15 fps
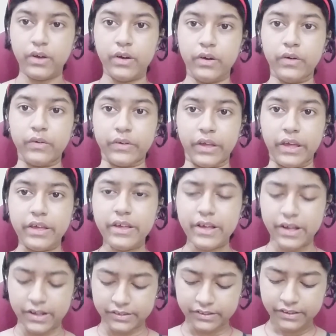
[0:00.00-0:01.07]
Okay,
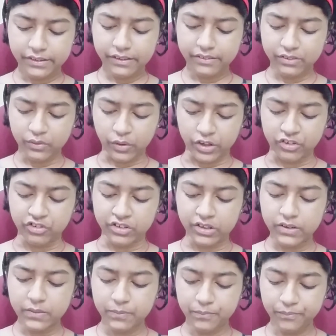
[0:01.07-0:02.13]
the next question.
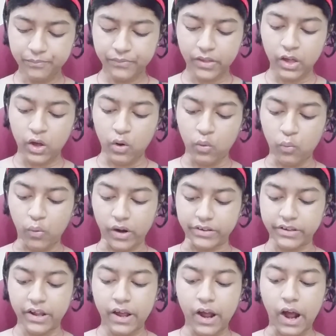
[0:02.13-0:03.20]
What
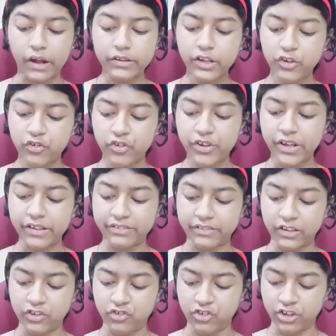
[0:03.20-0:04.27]
are the three
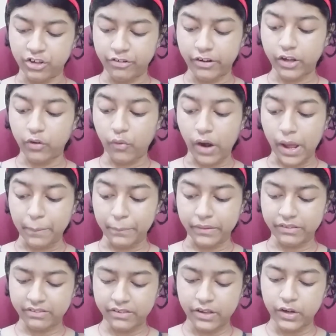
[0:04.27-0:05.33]
essential
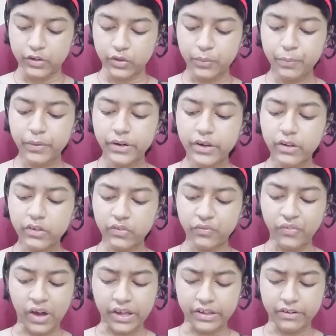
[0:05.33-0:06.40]
requirements to produce
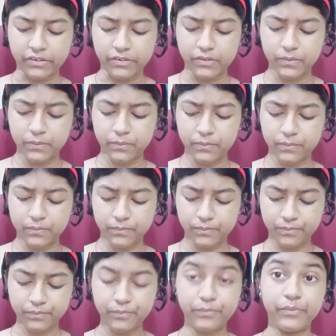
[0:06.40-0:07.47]
fire?
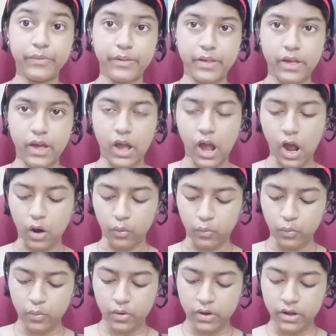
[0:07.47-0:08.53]
How
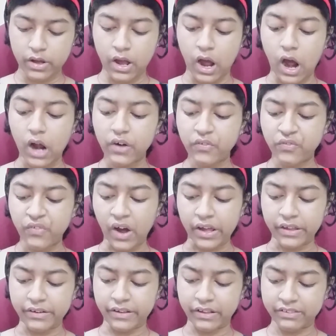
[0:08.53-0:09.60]
our
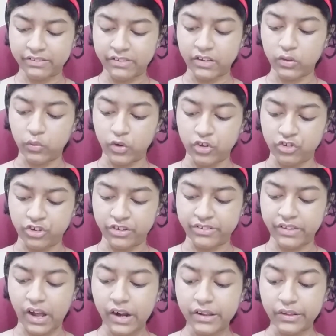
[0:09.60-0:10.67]
fire extinguishers
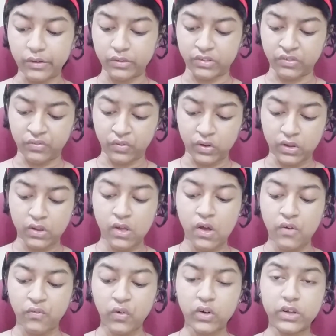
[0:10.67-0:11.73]
are useful
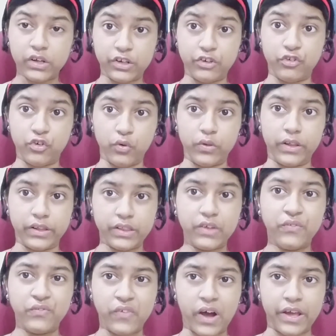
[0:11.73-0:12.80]
for controlling the
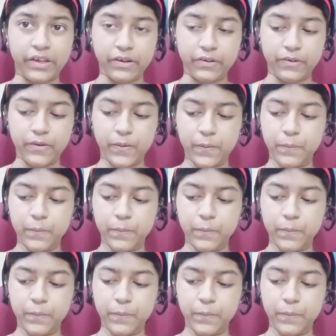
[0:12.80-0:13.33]
fire?